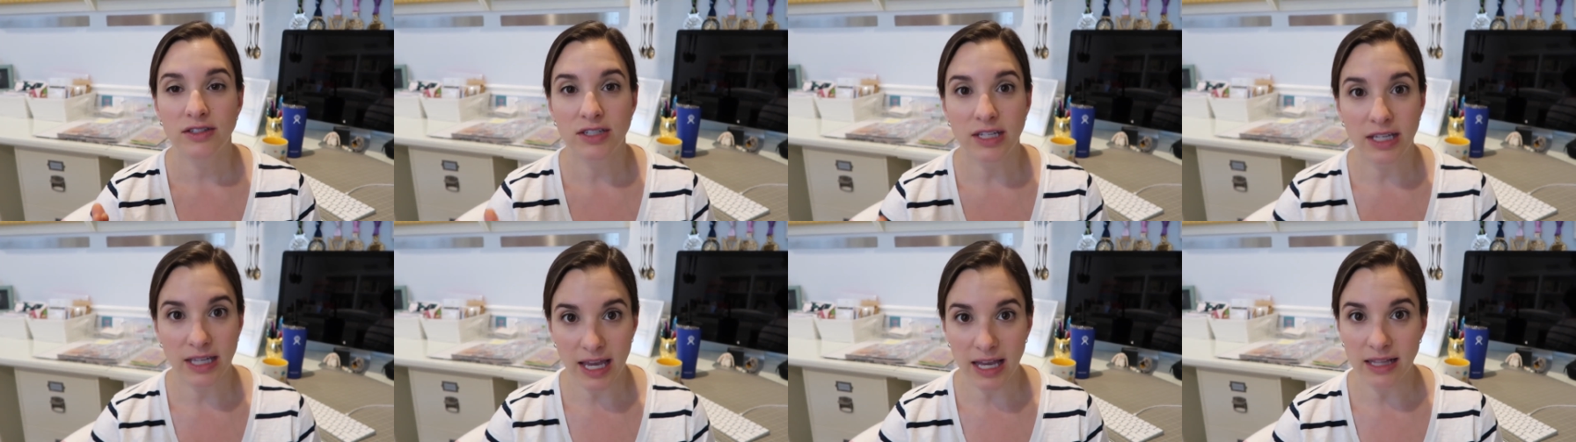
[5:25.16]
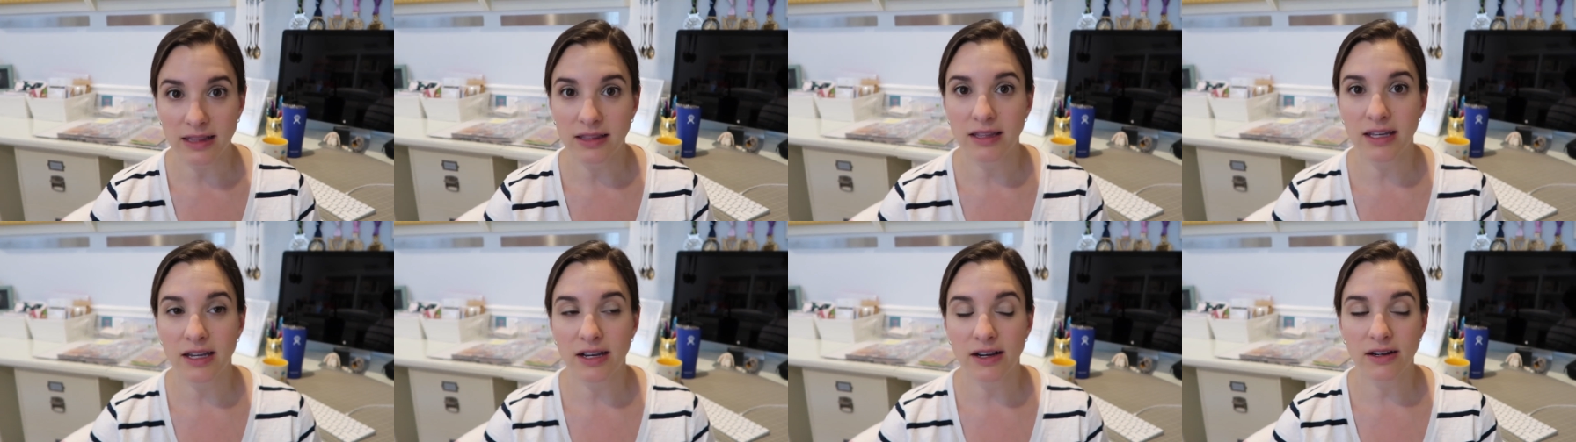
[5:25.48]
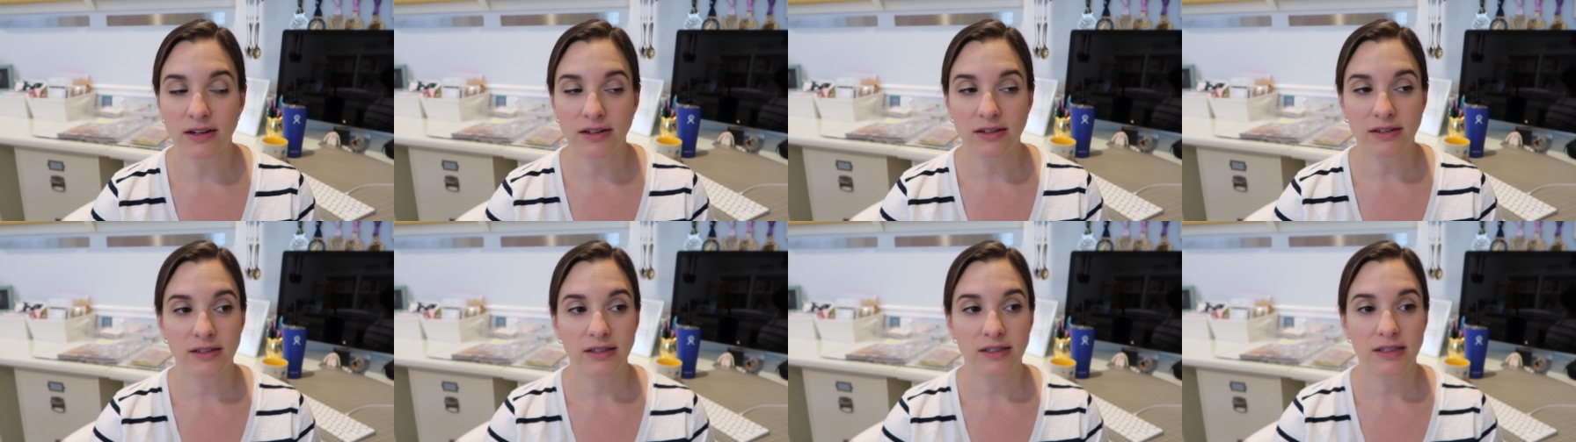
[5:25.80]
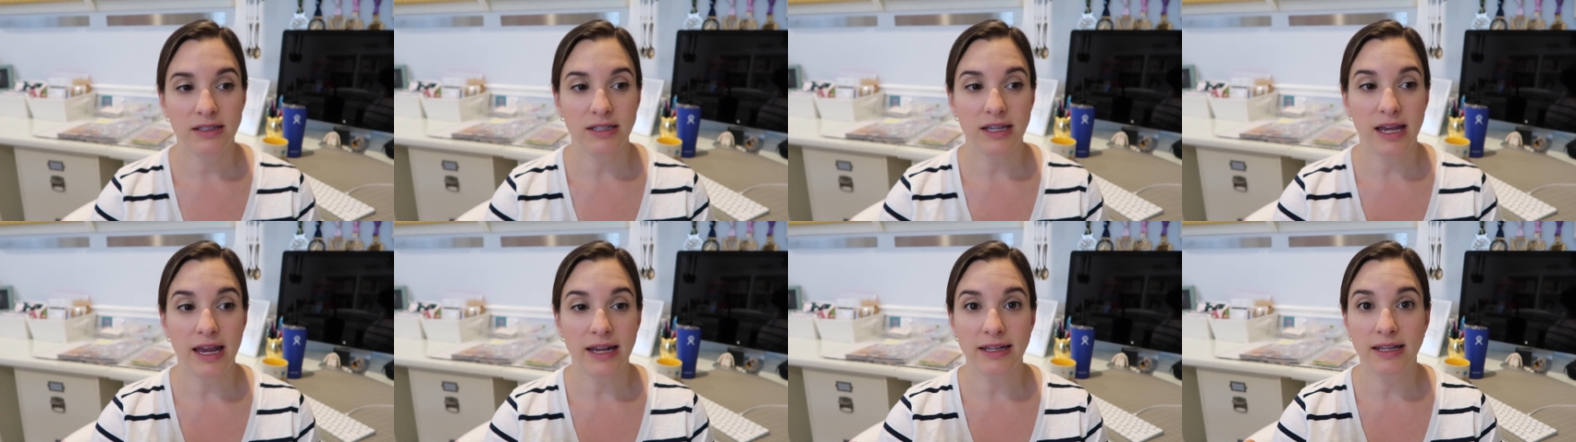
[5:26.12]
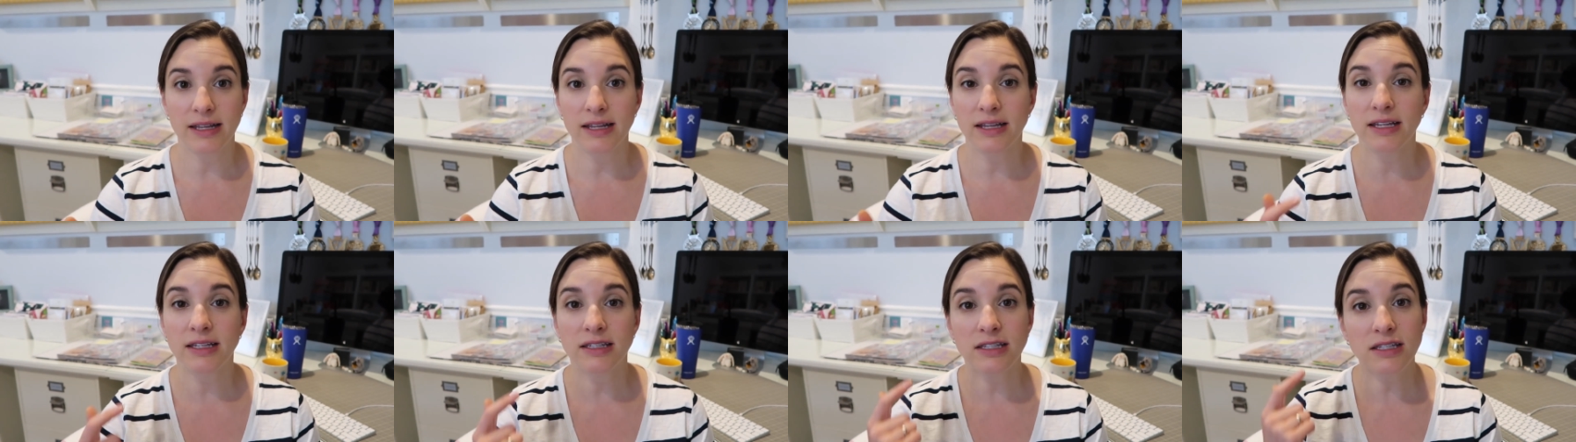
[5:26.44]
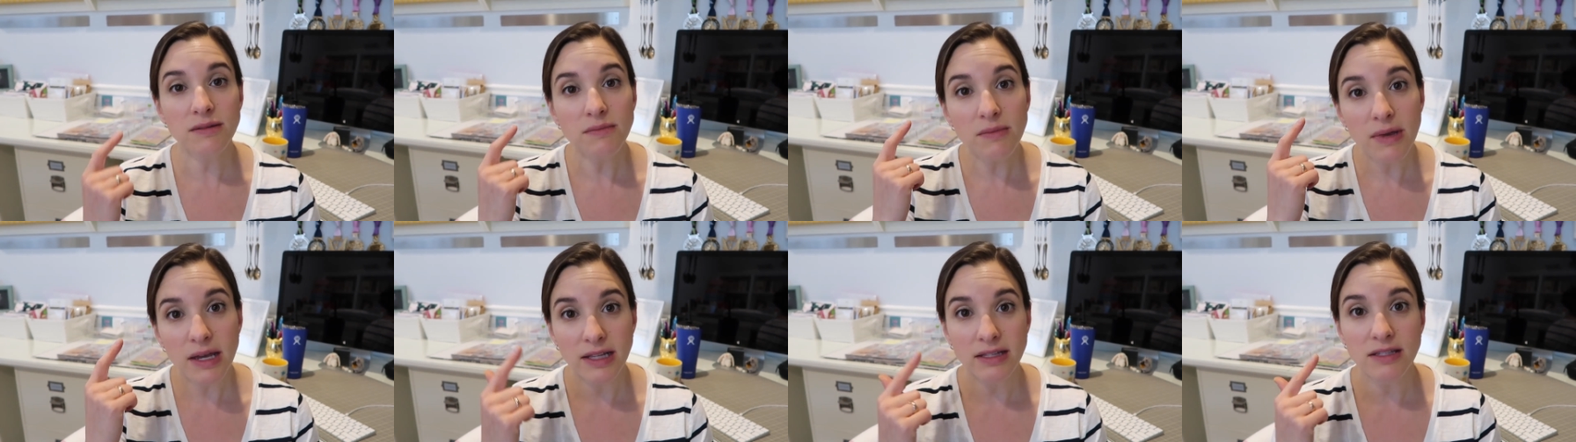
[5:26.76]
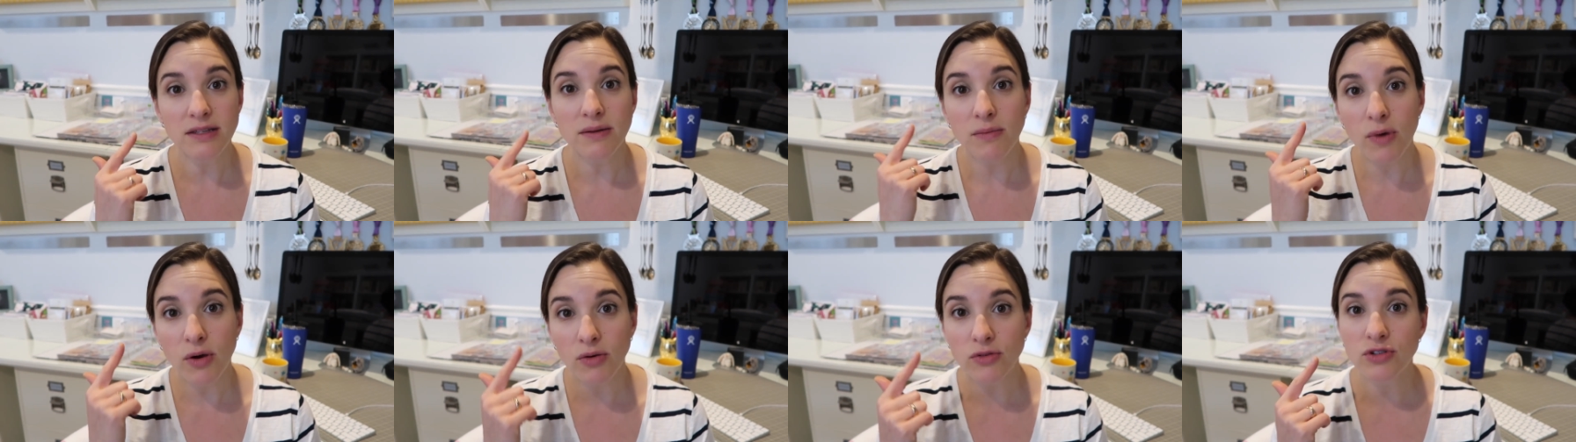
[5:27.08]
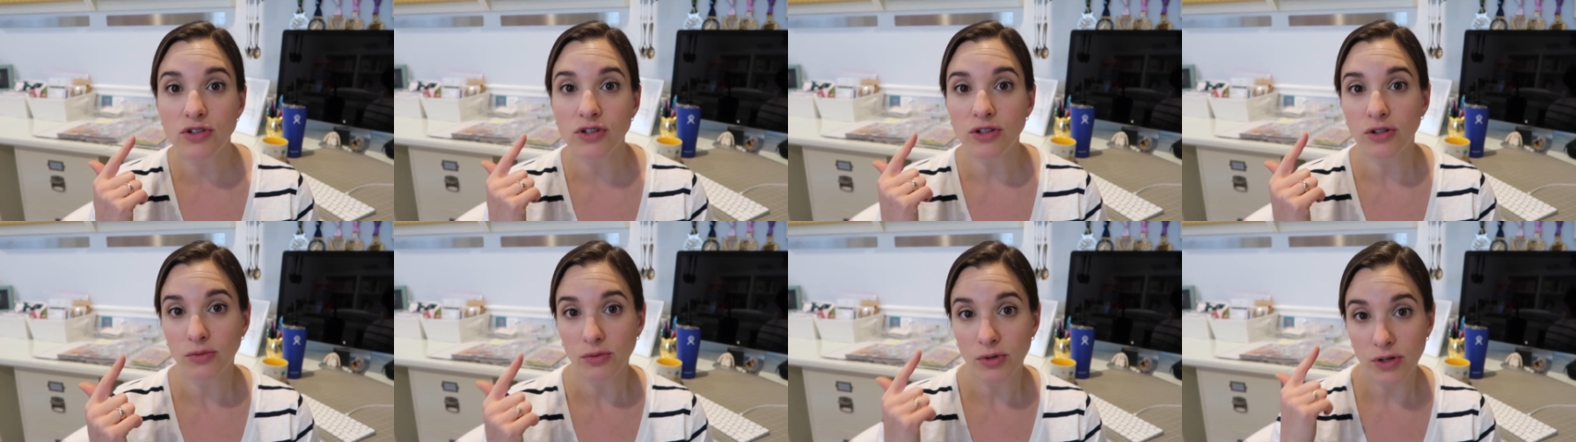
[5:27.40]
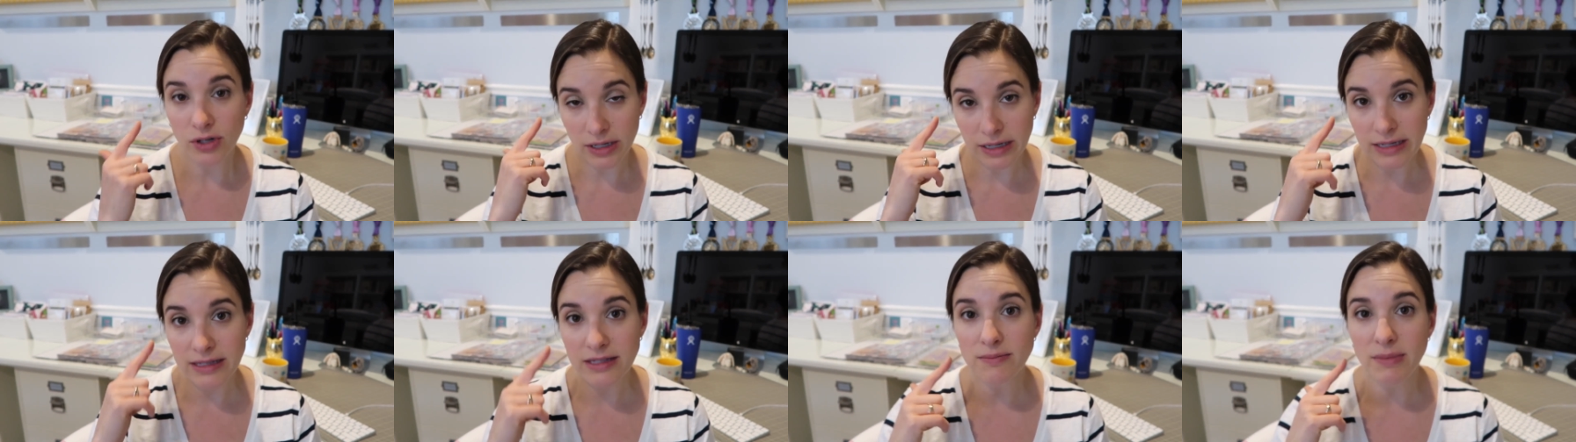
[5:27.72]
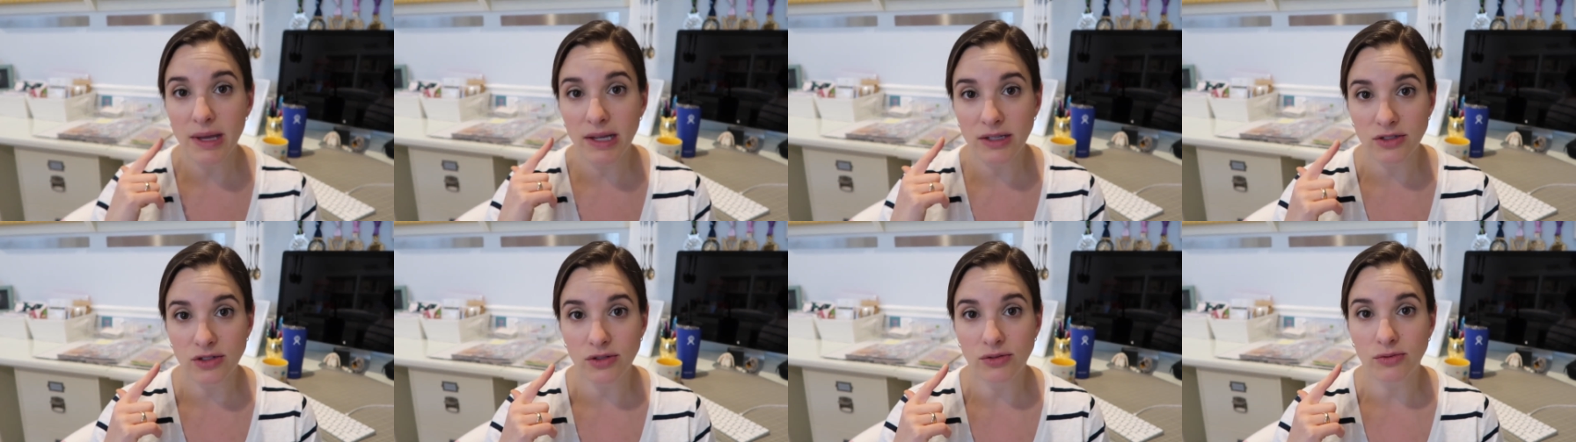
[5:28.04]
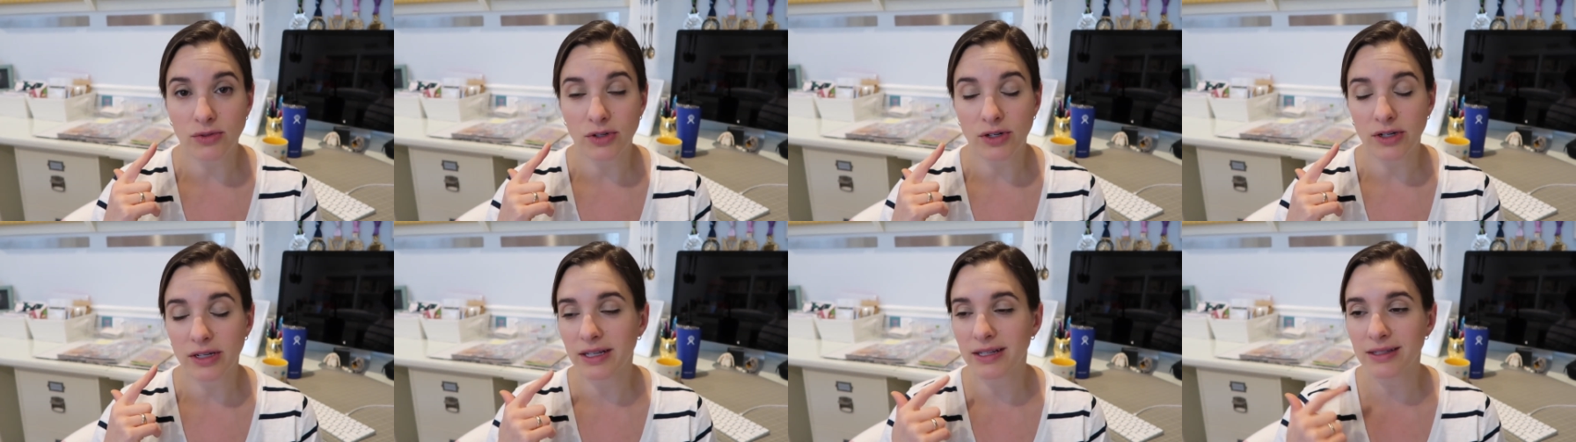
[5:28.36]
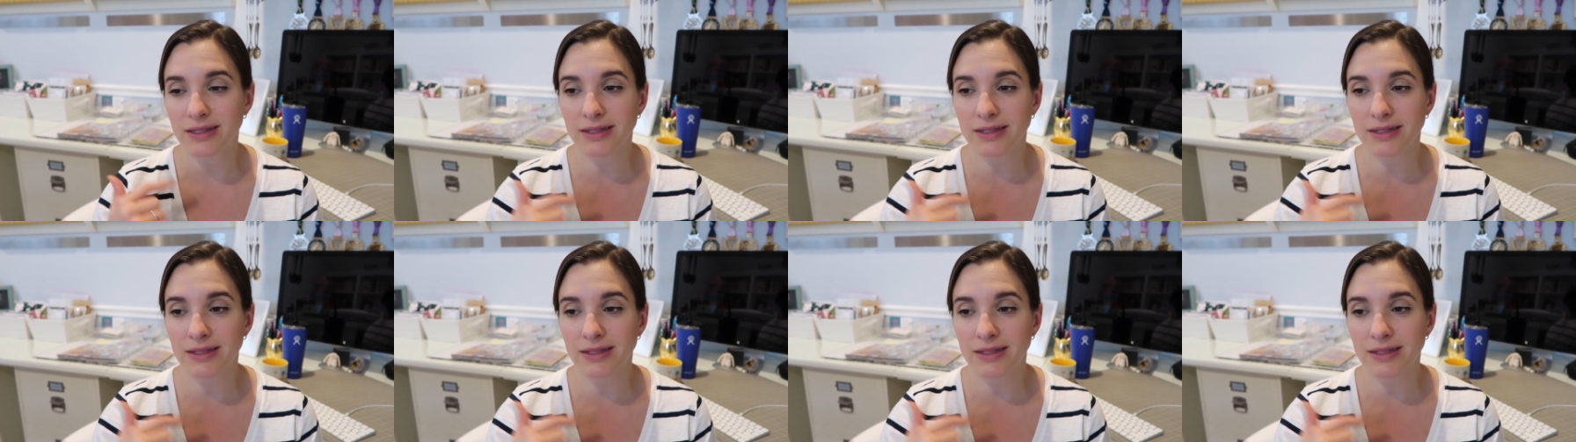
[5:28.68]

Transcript: to get there. And it's it's emotional work, it's mental work.